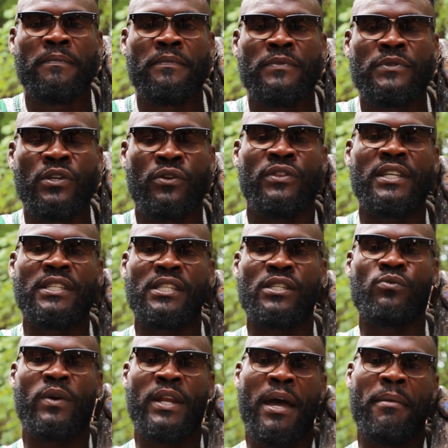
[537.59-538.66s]
So this is
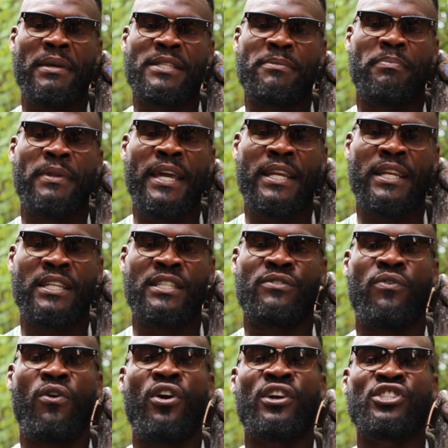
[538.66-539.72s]
what I'm explaining as
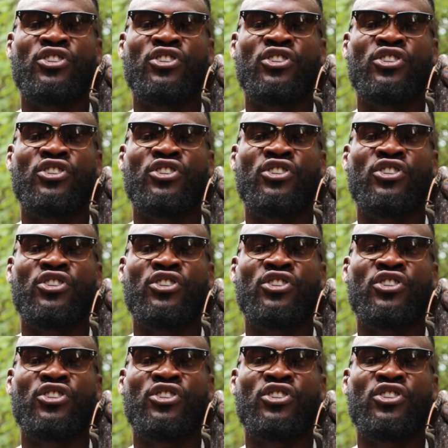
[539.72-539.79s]
far as